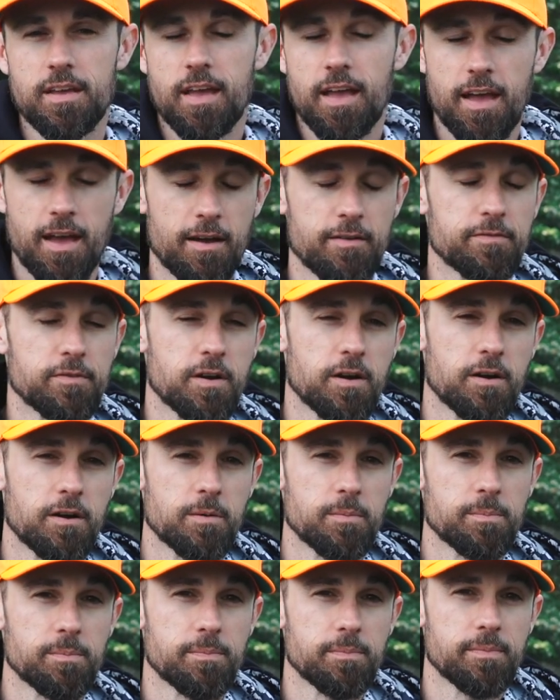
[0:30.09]
have
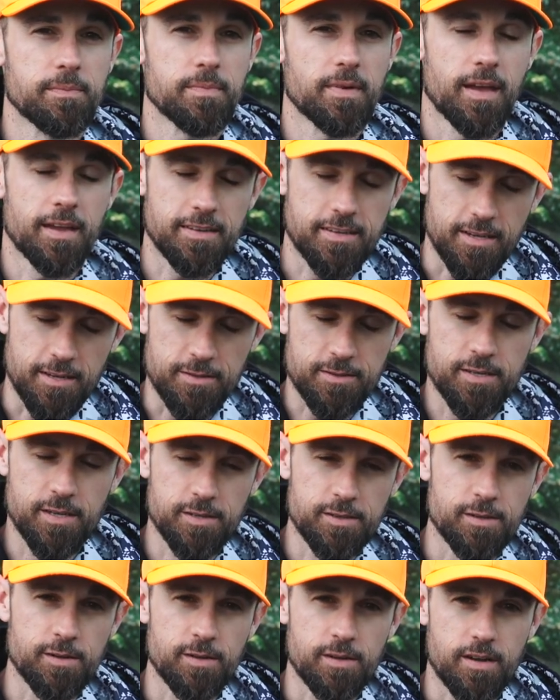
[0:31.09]
come and
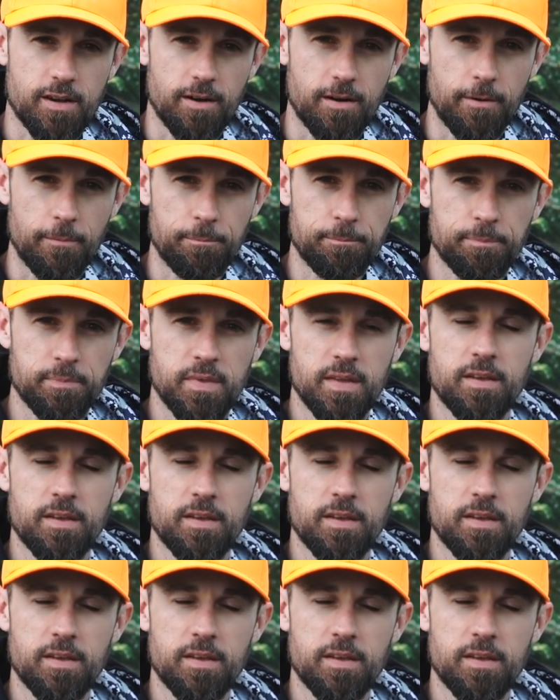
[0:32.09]
continue to come.